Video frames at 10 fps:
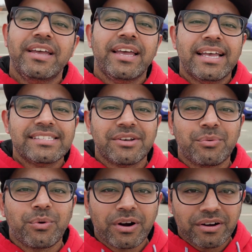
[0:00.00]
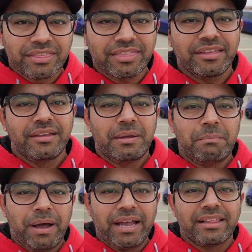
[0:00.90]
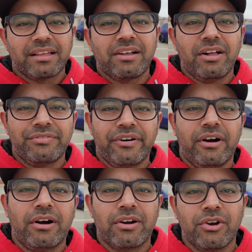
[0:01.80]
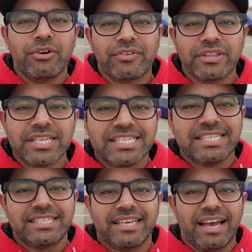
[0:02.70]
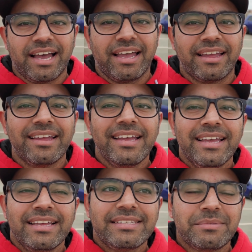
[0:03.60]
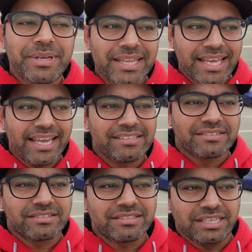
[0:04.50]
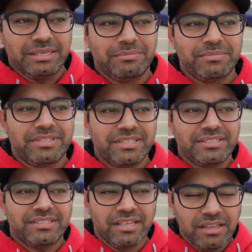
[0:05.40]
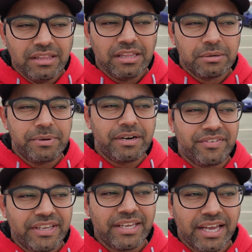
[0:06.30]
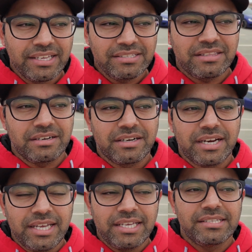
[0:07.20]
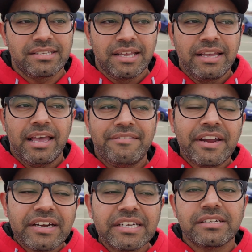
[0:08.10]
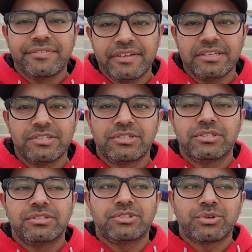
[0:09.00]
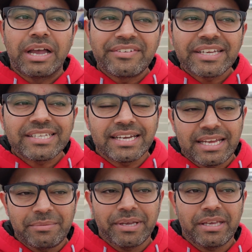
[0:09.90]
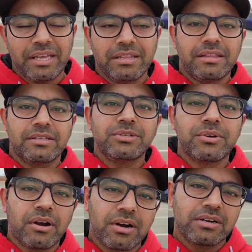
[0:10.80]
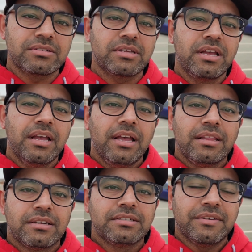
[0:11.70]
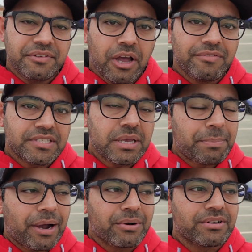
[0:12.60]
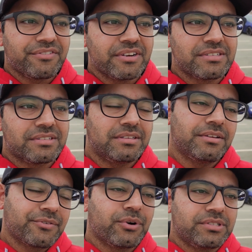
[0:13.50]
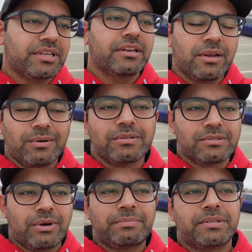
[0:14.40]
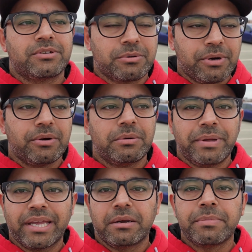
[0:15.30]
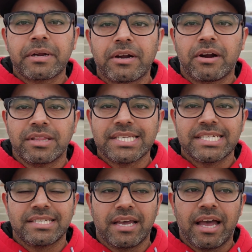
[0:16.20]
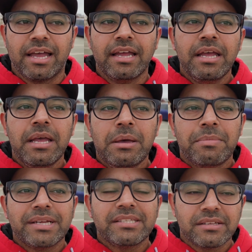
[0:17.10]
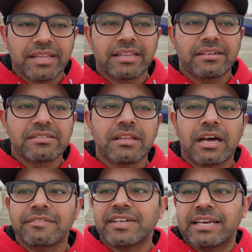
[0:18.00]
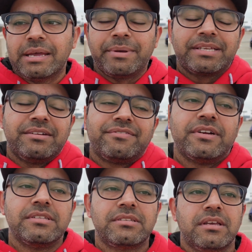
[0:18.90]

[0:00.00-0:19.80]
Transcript: is it worth buying the Golf R over the GTI? To me, the answer seems still a little bit of a yes. There is a very different driving dynamic in the two cars. There's definitely obviously a power difference. And of course, you can go and swap the turbo and make it bigger on the GTI, but I still think there's a lot of dynamic difference